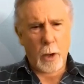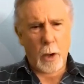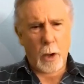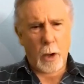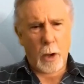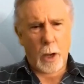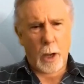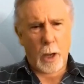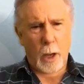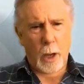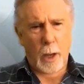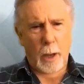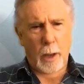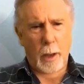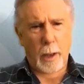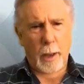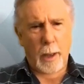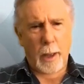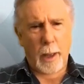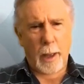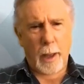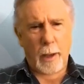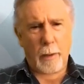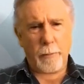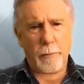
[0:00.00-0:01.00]

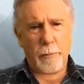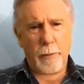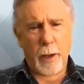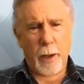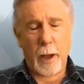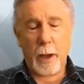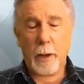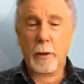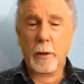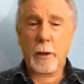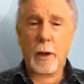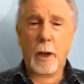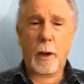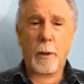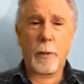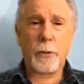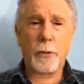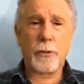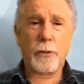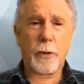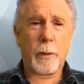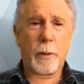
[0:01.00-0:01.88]
how far you go with